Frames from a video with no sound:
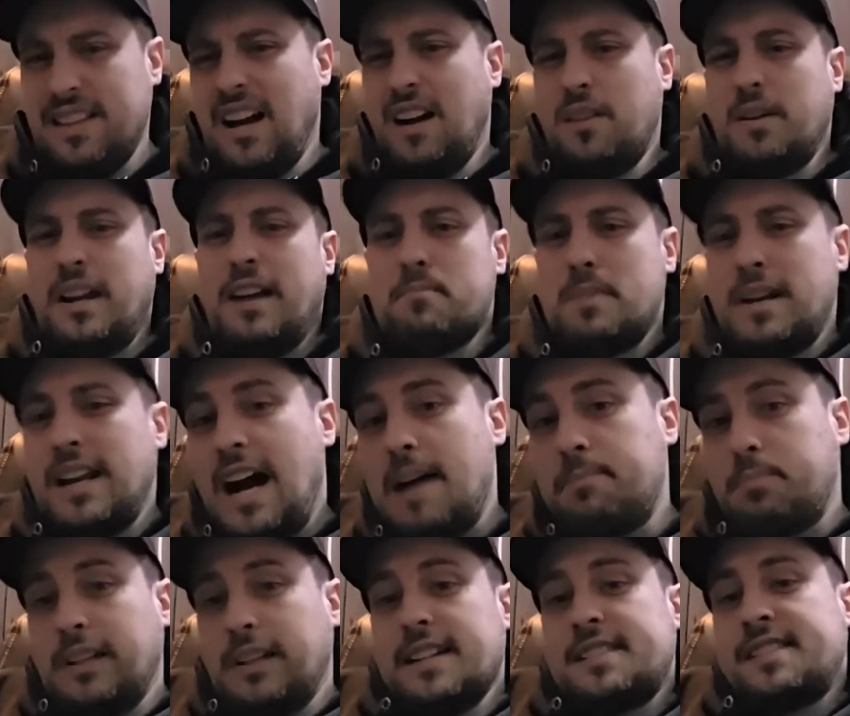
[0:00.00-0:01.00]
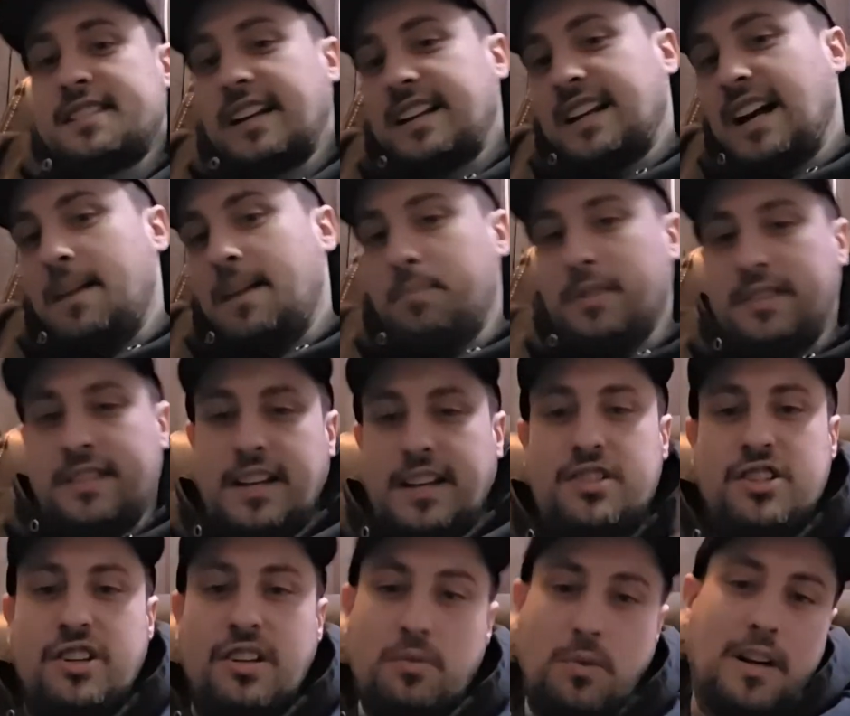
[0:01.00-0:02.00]
No, you have monopolistic
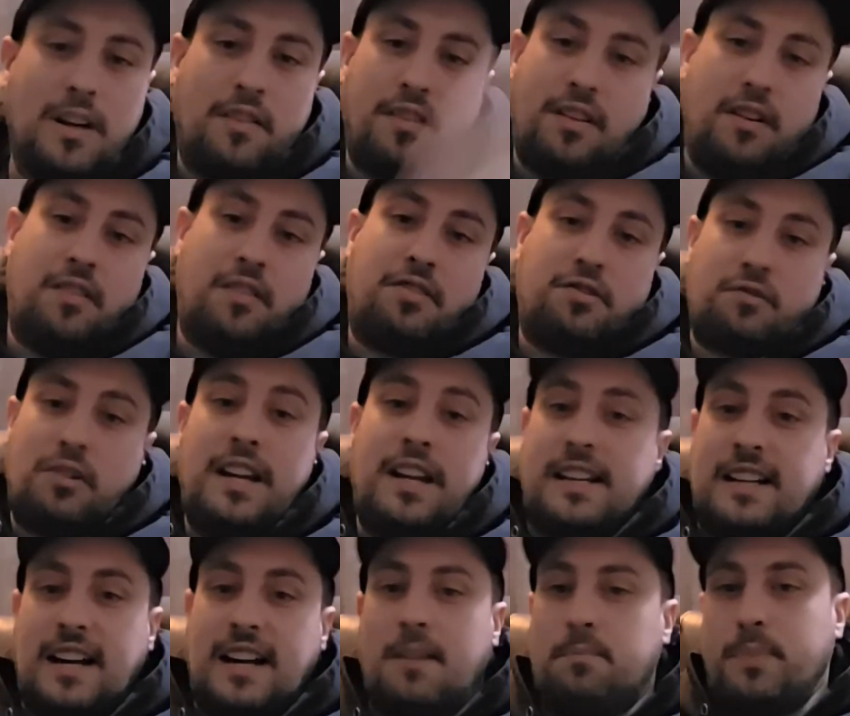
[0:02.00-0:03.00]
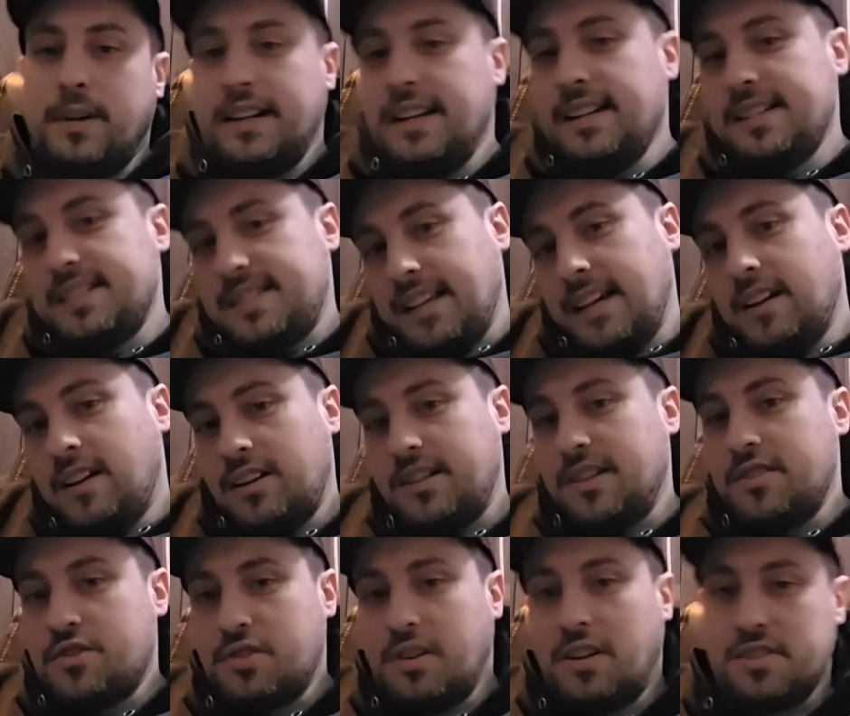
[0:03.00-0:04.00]
competition where there are 3 companies, they all
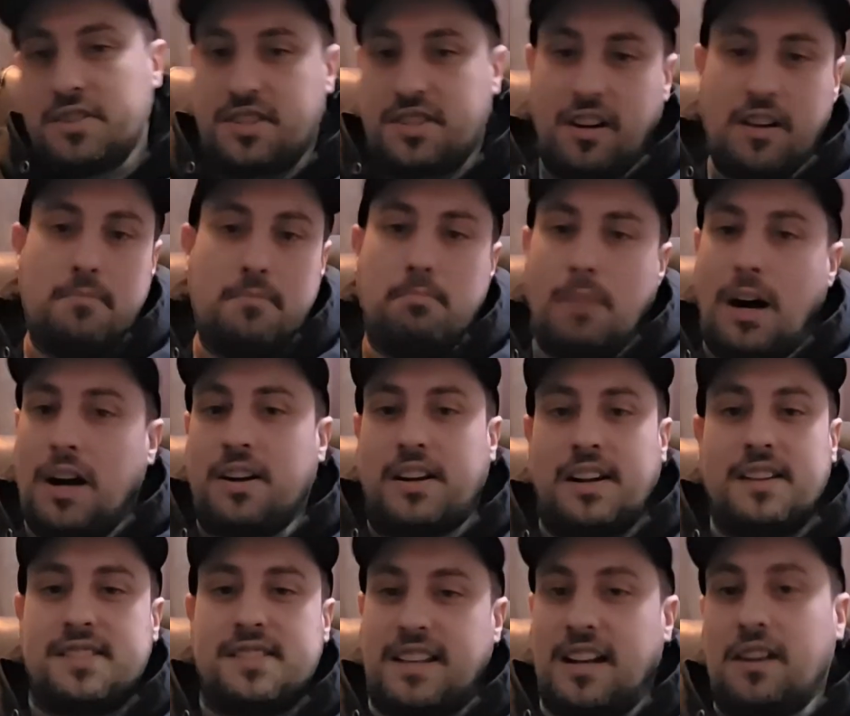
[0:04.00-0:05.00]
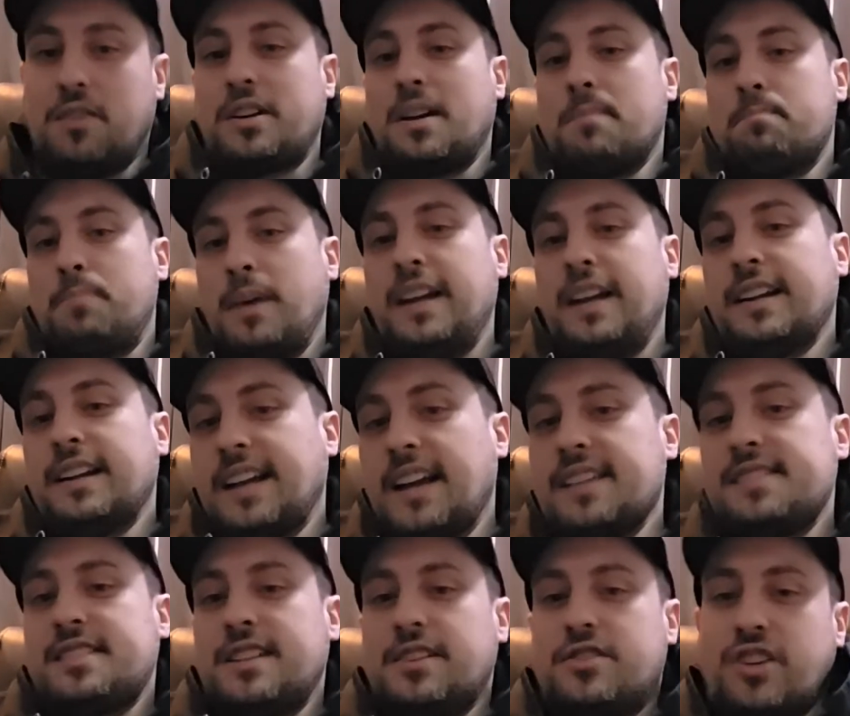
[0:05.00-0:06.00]
control certain markets, they don't compete
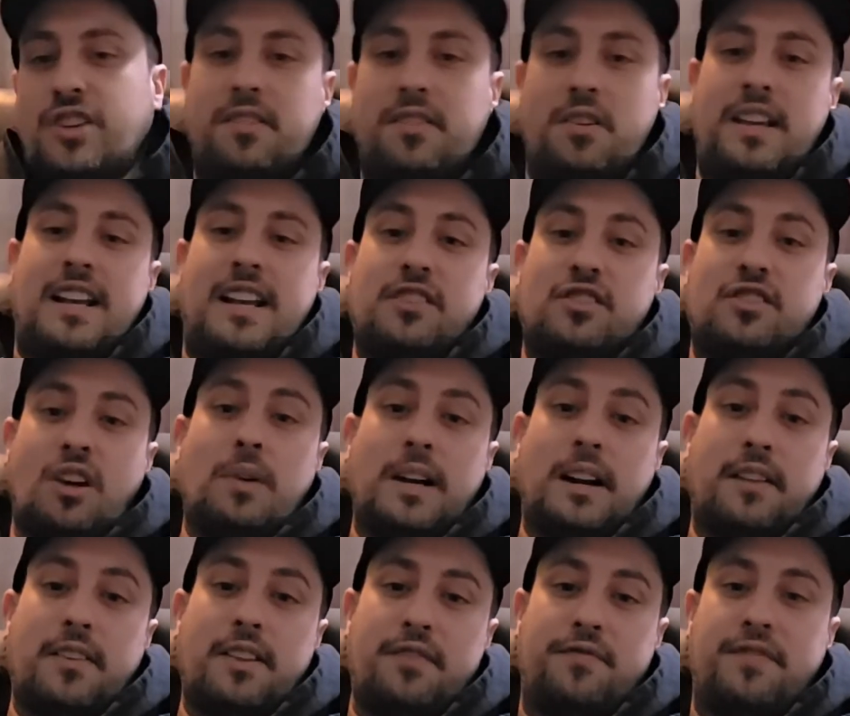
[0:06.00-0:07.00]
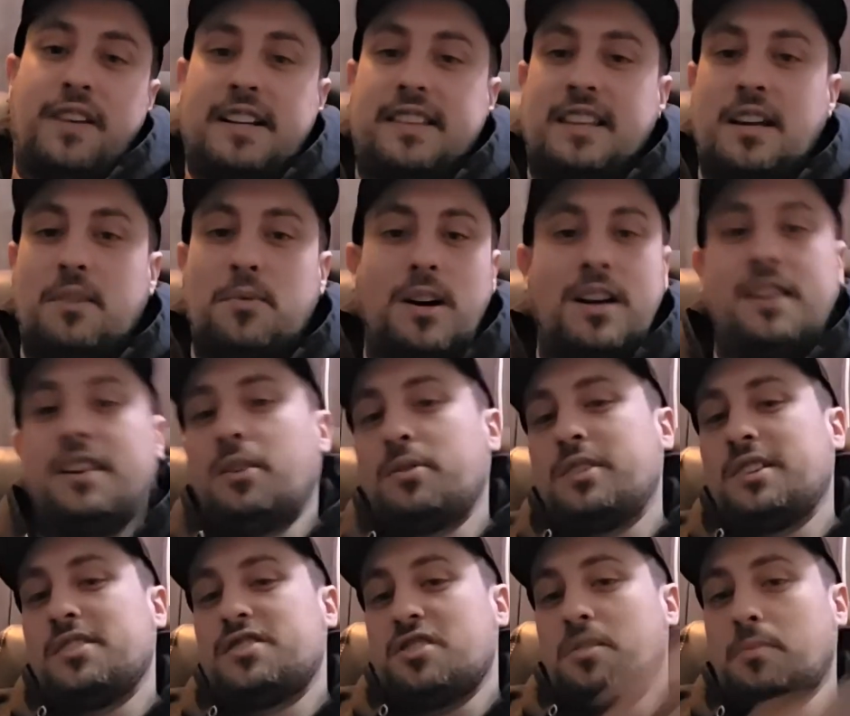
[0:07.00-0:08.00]
against each other, they can do whatever the fuck they want, no
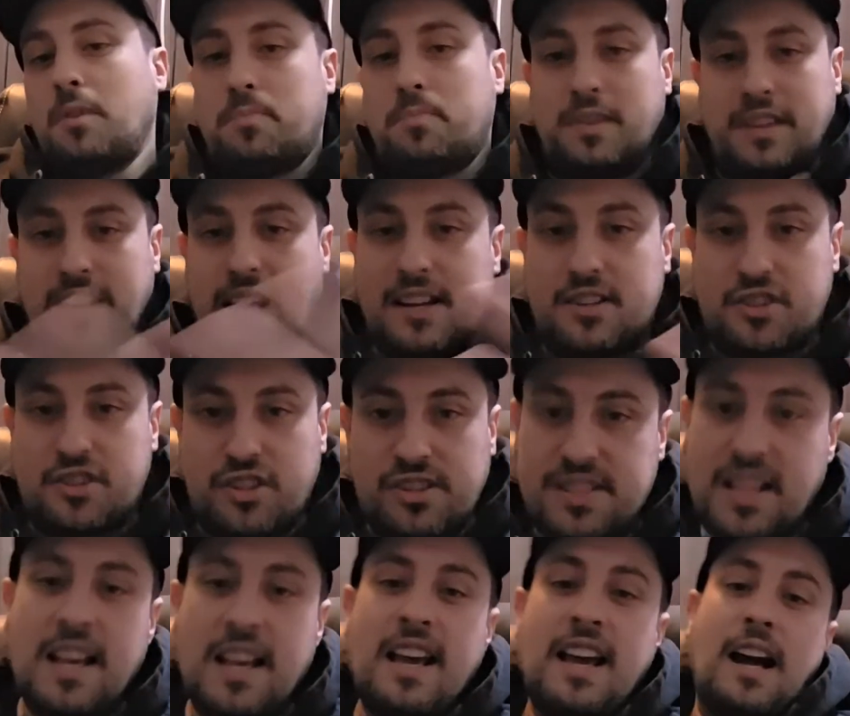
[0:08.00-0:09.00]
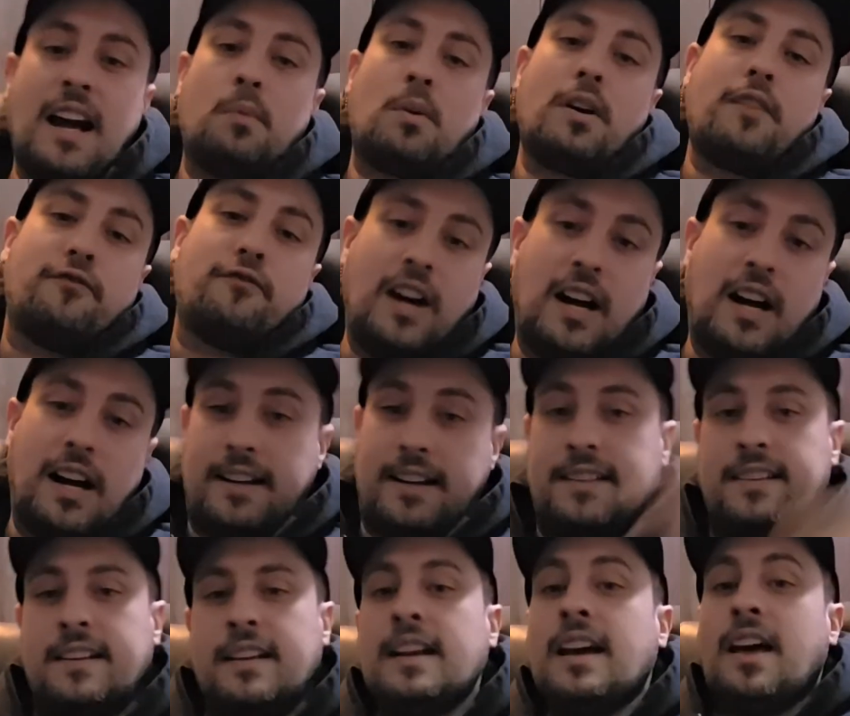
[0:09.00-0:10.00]
consumer protections, and we're
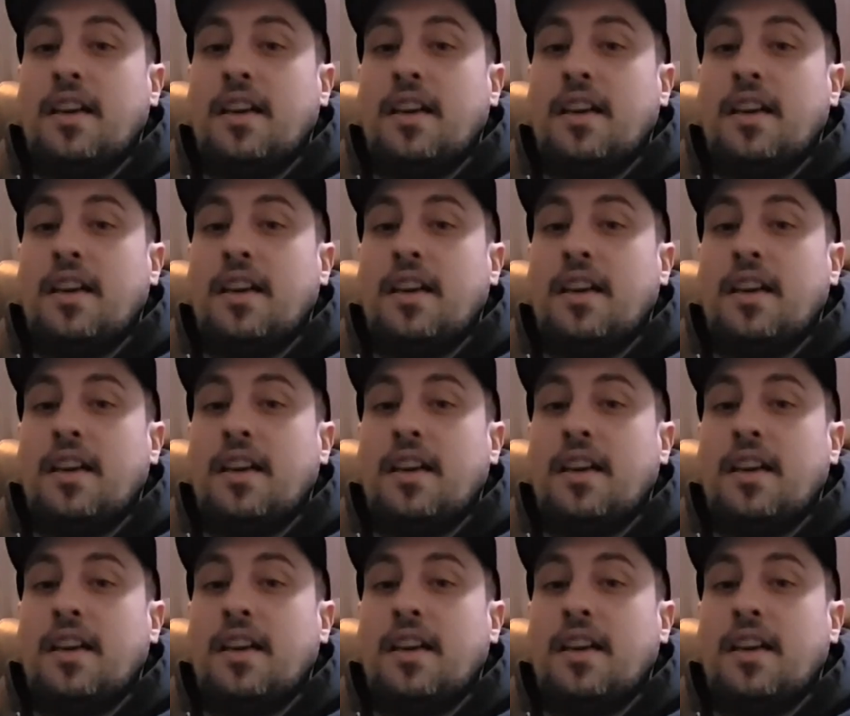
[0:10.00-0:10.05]
fucked.